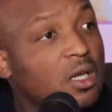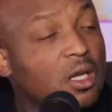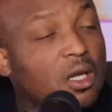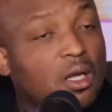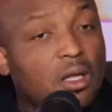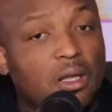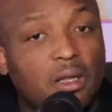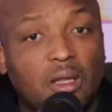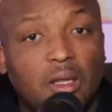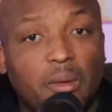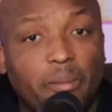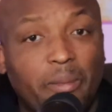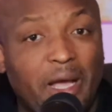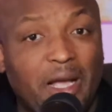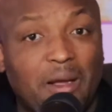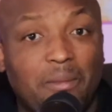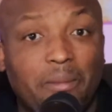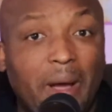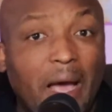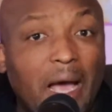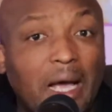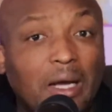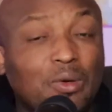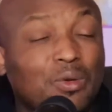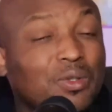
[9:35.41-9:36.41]
the
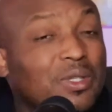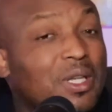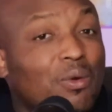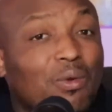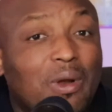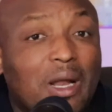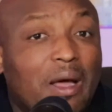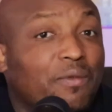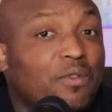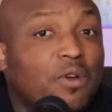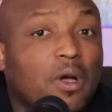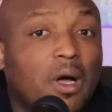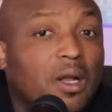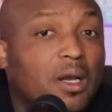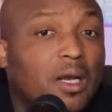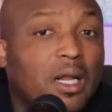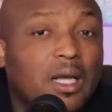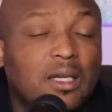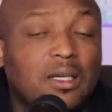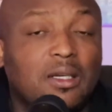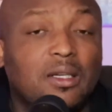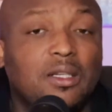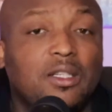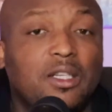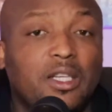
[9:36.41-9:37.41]
McMichaels, he would have gotten a
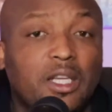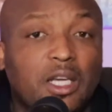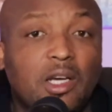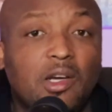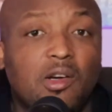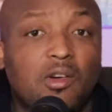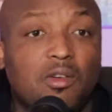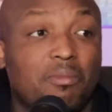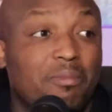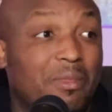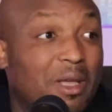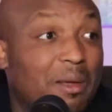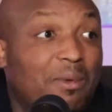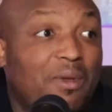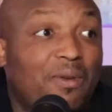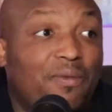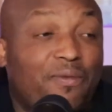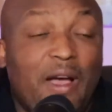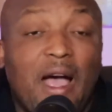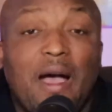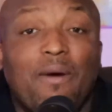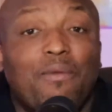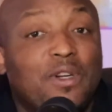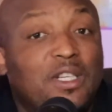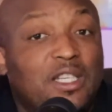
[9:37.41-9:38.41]
good deal, maybe
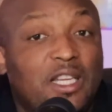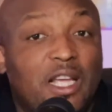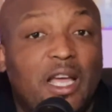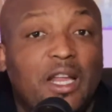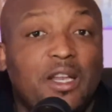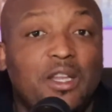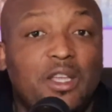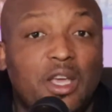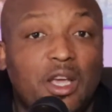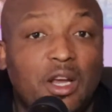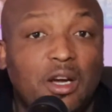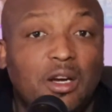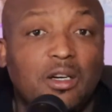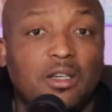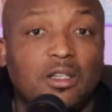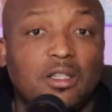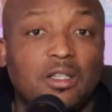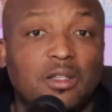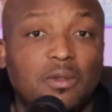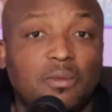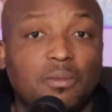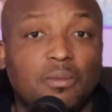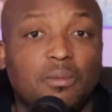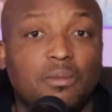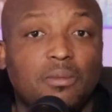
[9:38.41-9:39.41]
5 or 10 years.
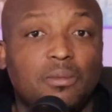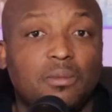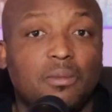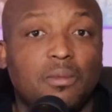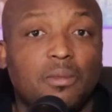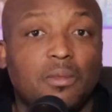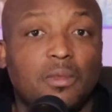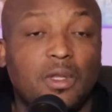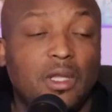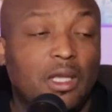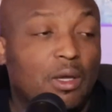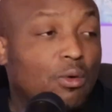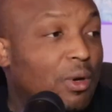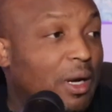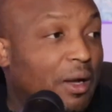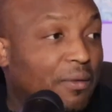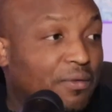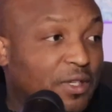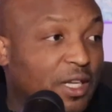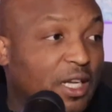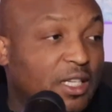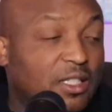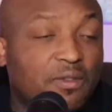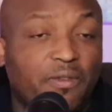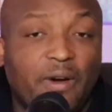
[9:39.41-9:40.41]
He will have
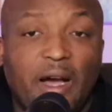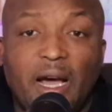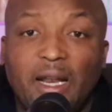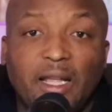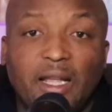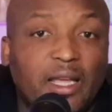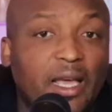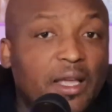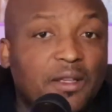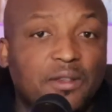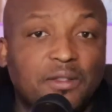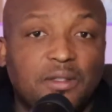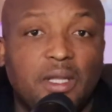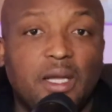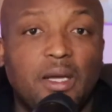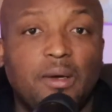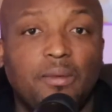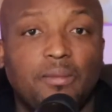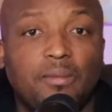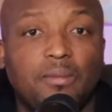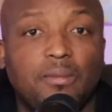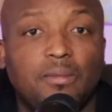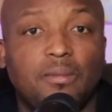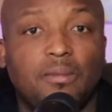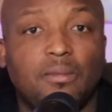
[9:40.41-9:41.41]
testified against them,
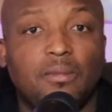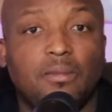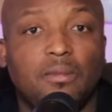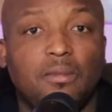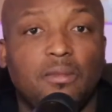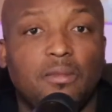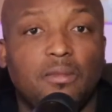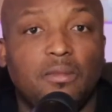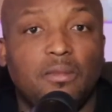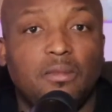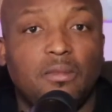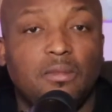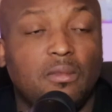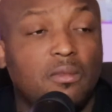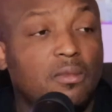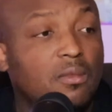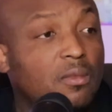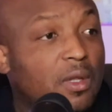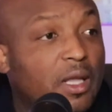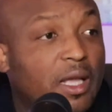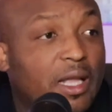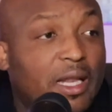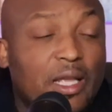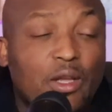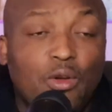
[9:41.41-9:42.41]

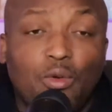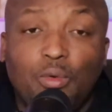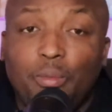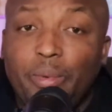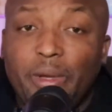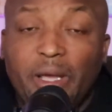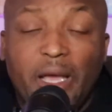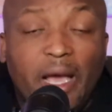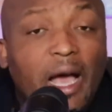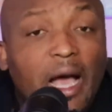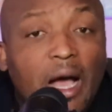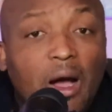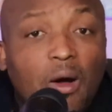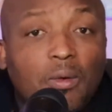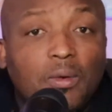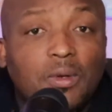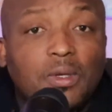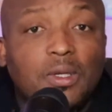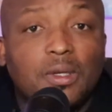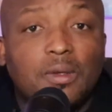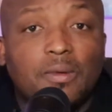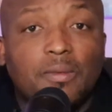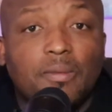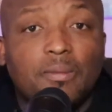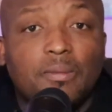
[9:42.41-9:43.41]
and he will be out
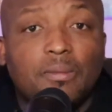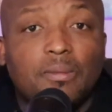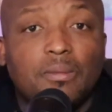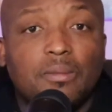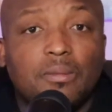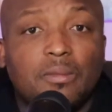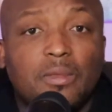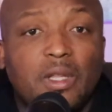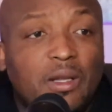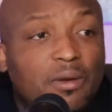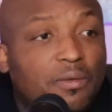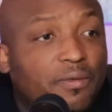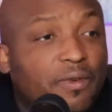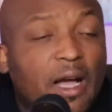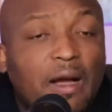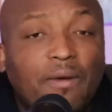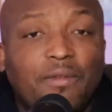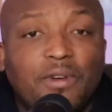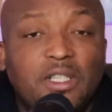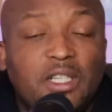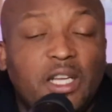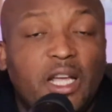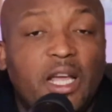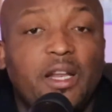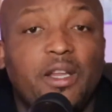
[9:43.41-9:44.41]
in 5 or
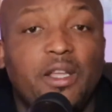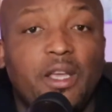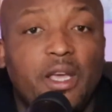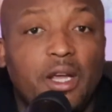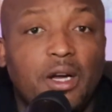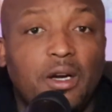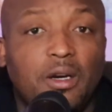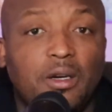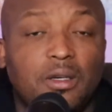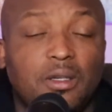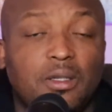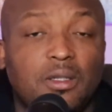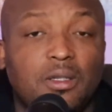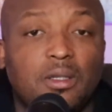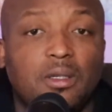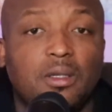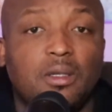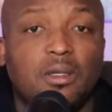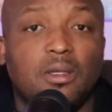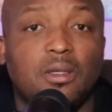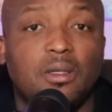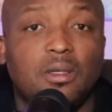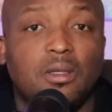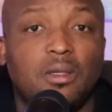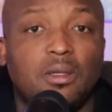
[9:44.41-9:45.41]
10 years.
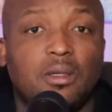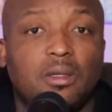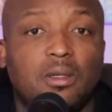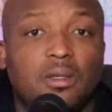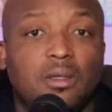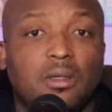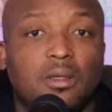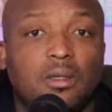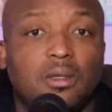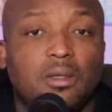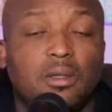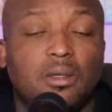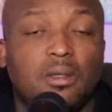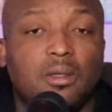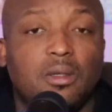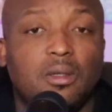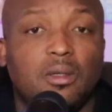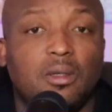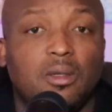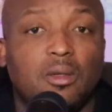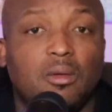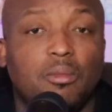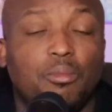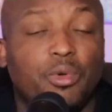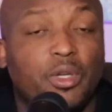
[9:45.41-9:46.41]

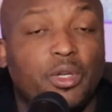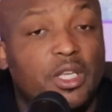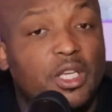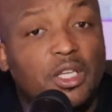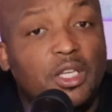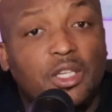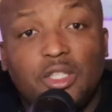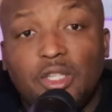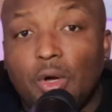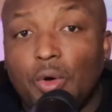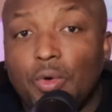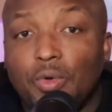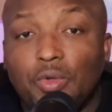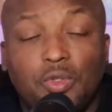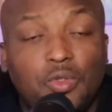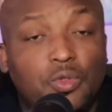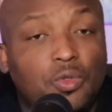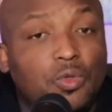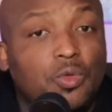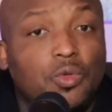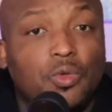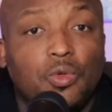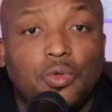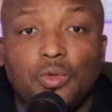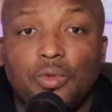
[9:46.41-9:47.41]
But he chose
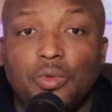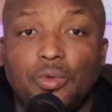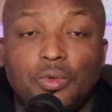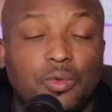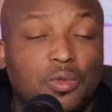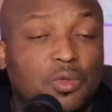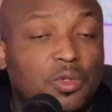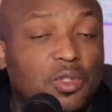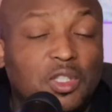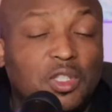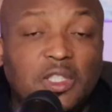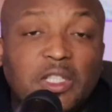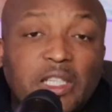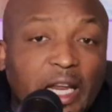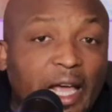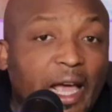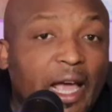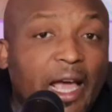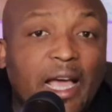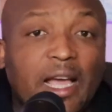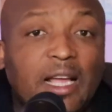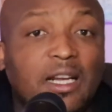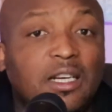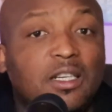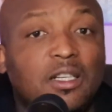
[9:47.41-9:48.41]
to
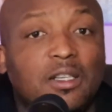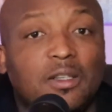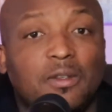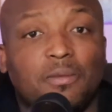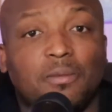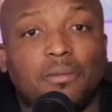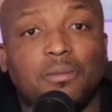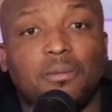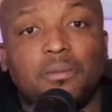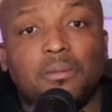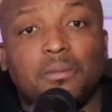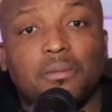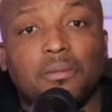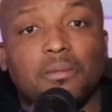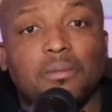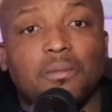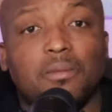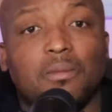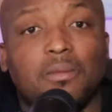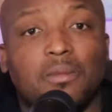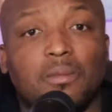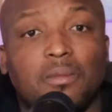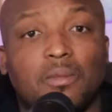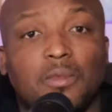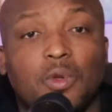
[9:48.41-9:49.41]
stand
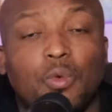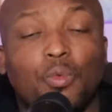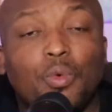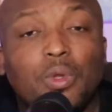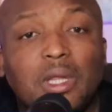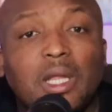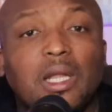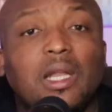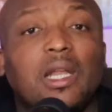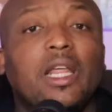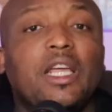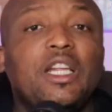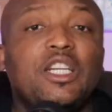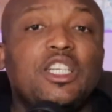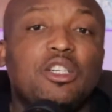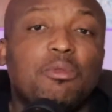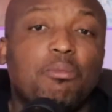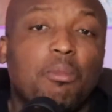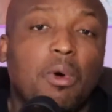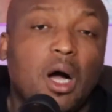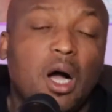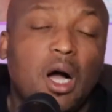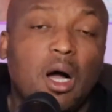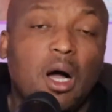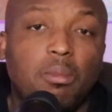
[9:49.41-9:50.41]
with the lynch
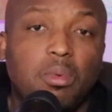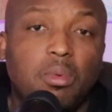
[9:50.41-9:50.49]
mob.